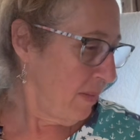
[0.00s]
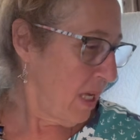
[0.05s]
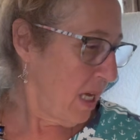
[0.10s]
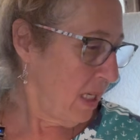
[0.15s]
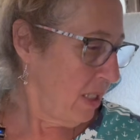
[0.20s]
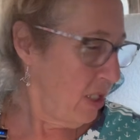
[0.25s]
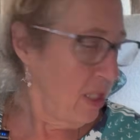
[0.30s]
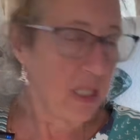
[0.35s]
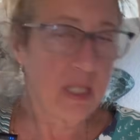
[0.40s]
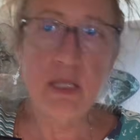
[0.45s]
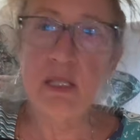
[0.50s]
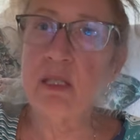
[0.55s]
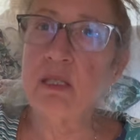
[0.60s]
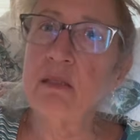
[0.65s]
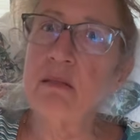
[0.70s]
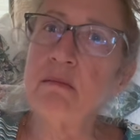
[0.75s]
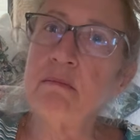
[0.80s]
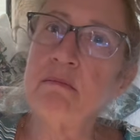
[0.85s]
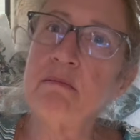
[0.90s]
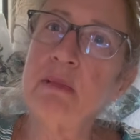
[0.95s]
I just
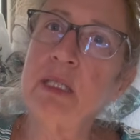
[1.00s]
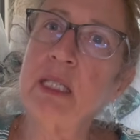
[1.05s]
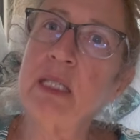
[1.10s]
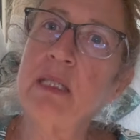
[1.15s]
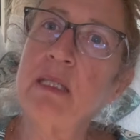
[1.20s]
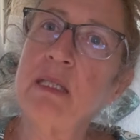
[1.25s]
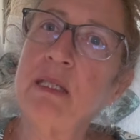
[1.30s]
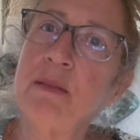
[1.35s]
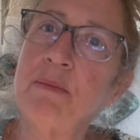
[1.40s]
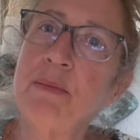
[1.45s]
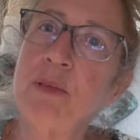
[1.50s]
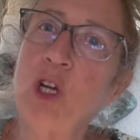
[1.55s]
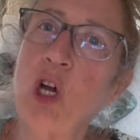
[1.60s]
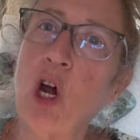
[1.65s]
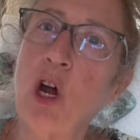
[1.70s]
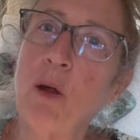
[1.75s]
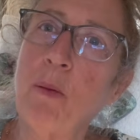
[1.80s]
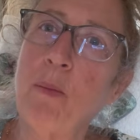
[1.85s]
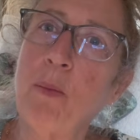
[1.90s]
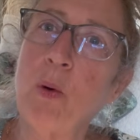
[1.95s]
did some
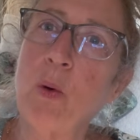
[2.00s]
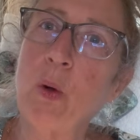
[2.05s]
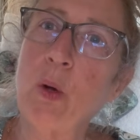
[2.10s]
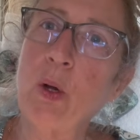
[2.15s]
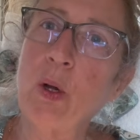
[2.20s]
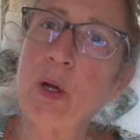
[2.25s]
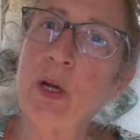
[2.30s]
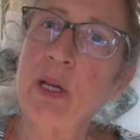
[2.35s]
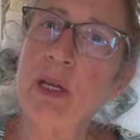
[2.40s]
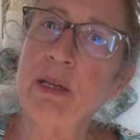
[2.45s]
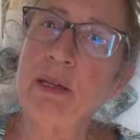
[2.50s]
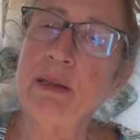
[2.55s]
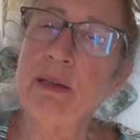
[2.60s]
cardboard,